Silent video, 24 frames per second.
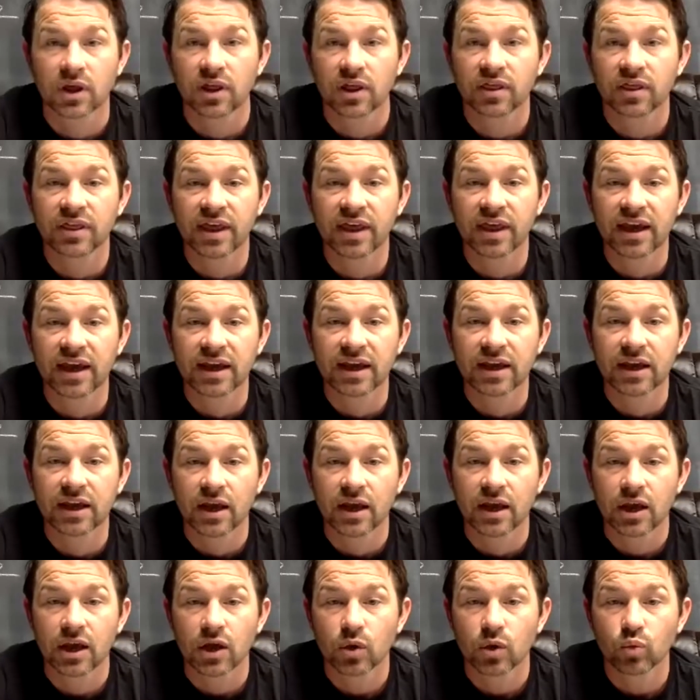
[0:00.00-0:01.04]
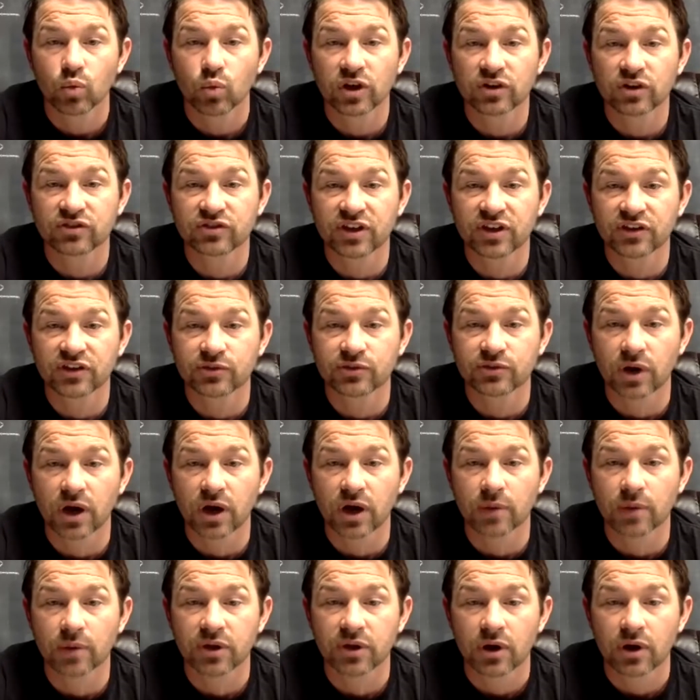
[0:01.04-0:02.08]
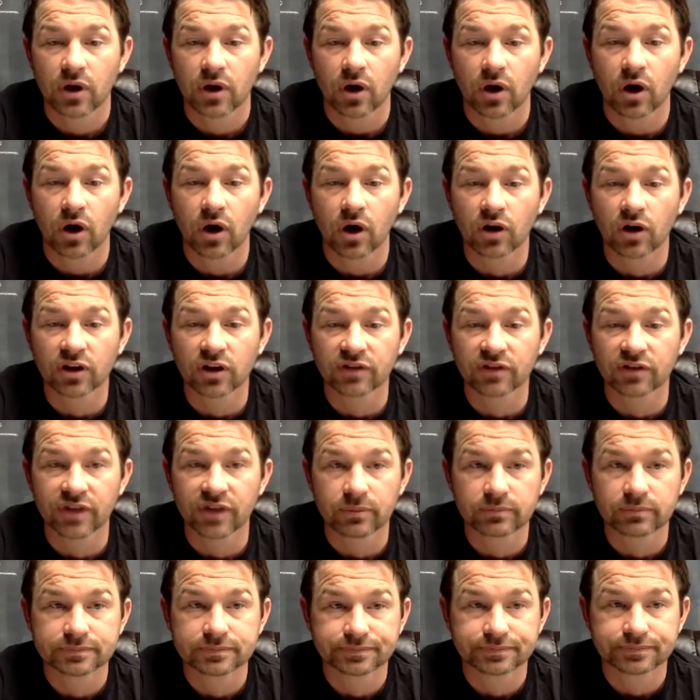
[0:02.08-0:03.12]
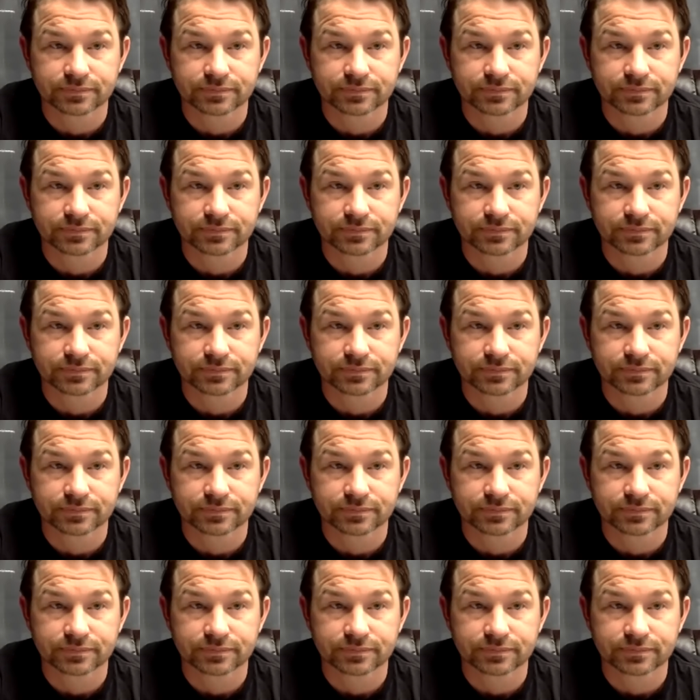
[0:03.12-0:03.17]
they will disrupt all of them.